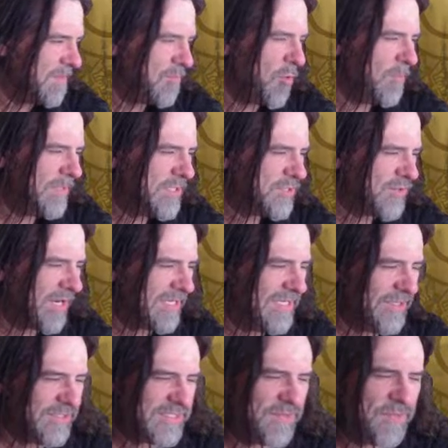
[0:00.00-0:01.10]
Booming Strike
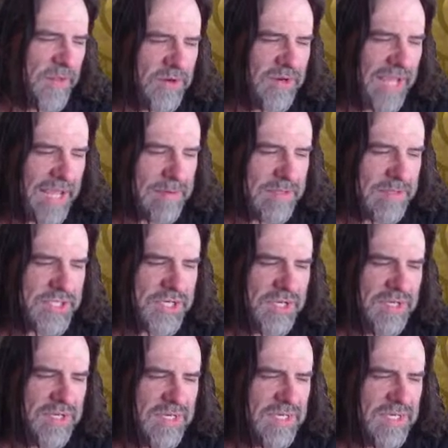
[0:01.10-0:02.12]
deals thunder damage.